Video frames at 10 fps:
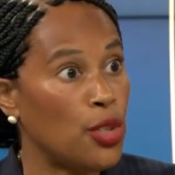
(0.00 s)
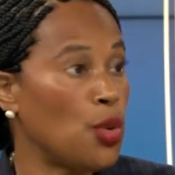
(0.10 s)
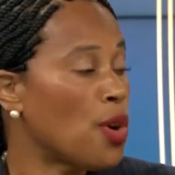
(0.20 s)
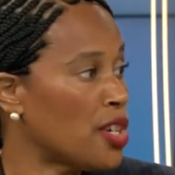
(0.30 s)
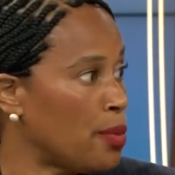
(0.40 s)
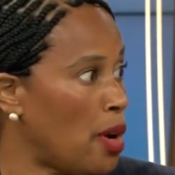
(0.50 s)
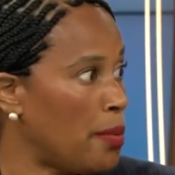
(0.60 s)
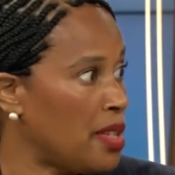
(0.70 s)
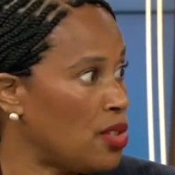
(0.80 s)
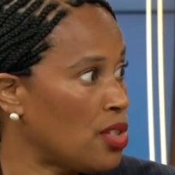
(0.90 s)
to our small
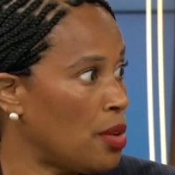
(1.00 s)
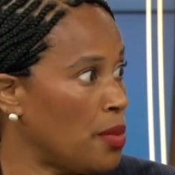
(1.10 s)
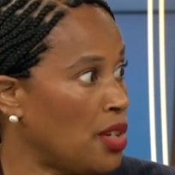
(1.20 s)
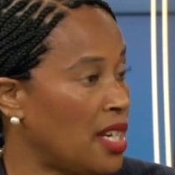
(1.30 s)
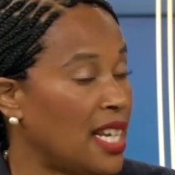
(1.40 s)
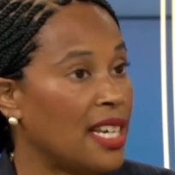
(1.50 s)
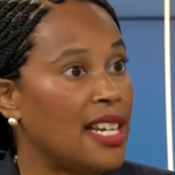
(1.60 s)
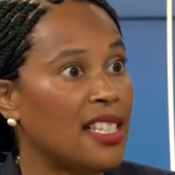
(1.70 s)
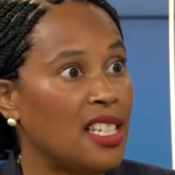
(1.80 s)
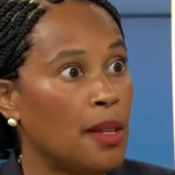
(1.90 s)
business community,
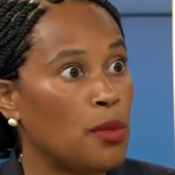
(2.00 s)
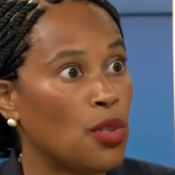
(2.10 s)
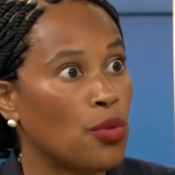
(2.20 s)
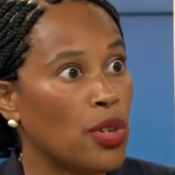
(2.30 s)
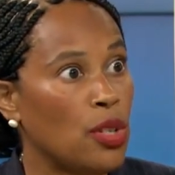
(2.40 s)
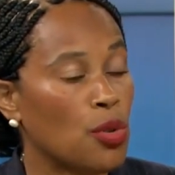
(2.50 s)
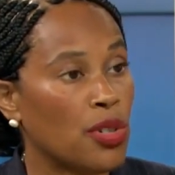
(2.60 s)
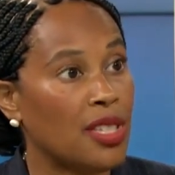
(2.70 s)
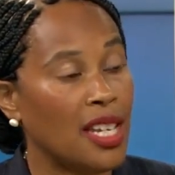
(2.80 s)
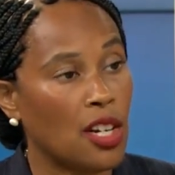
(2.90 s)
connecting them to the
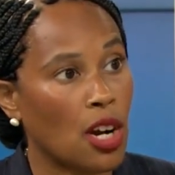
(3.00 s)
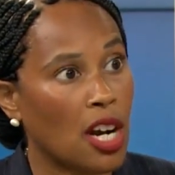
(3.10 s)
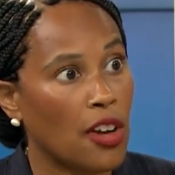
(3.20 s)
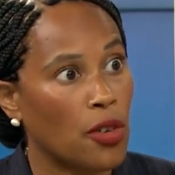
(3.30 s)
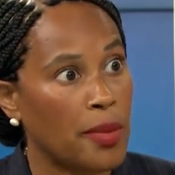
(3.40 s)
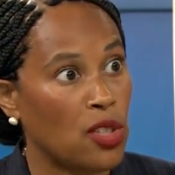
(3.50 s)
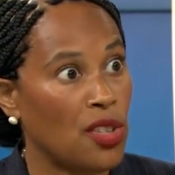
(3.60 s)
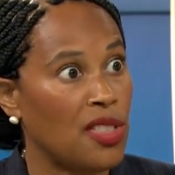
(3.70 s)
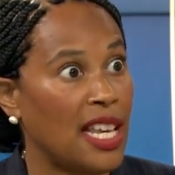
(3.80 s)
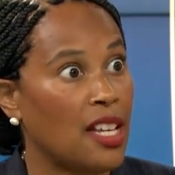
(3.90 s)
resources in our government so
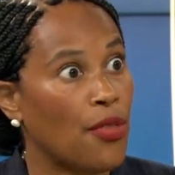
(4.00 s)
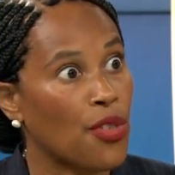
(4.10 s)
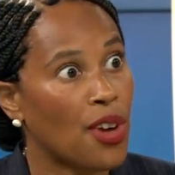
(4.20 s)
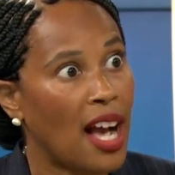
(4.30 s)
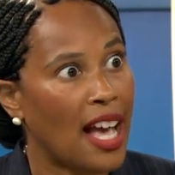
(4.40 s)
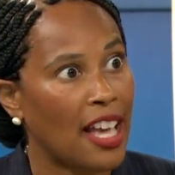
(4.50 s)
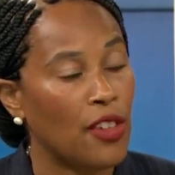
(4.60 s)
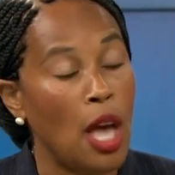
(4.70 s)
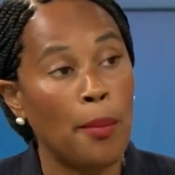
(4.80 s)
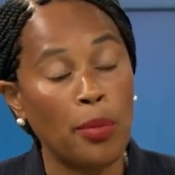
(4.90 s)
that they can thrive.
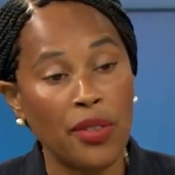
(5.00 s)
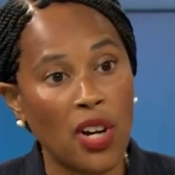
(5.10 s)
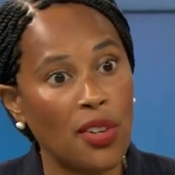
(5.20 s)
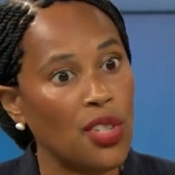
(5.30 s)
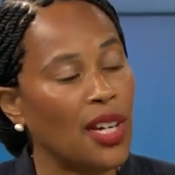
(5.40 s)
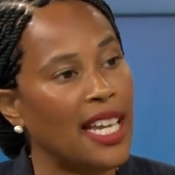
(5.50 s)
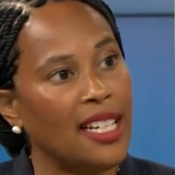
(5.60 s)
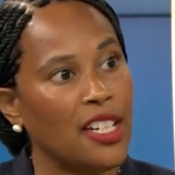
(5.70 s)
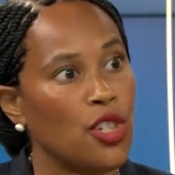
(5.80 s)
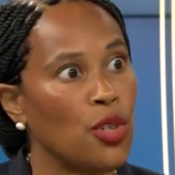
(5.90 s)
But we've also got
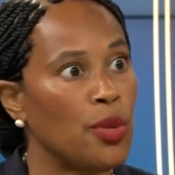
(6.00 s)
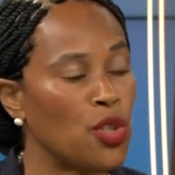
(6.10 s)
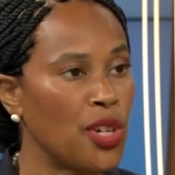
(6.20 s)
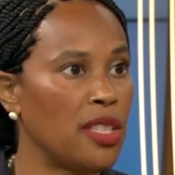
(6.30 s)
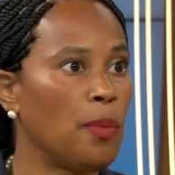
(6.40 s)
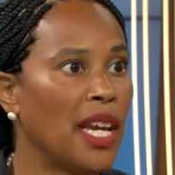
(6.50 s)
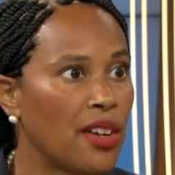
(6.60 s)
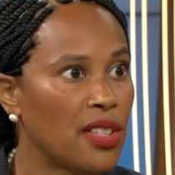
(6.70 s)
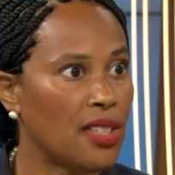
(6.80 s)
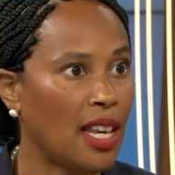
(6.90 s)
an issue with
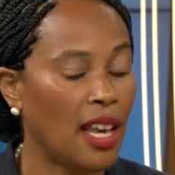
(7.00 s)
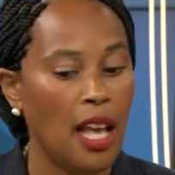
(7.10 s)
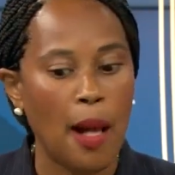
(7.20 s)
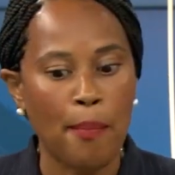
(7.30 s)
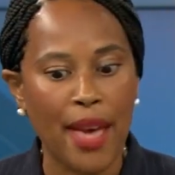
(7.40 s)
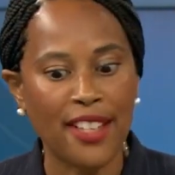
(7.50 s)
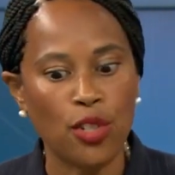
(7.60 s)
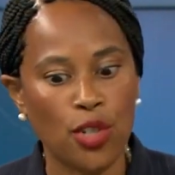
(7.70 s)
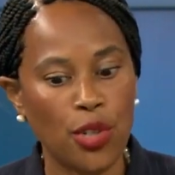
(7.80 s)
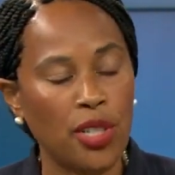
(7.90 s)
transparency.
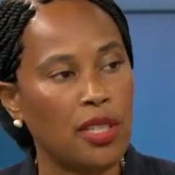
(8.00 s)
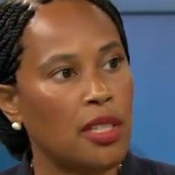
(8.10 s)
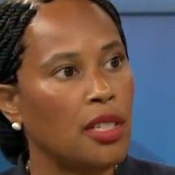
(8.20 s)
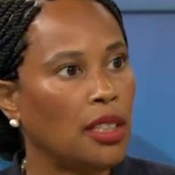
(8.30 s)
Massachusetts is the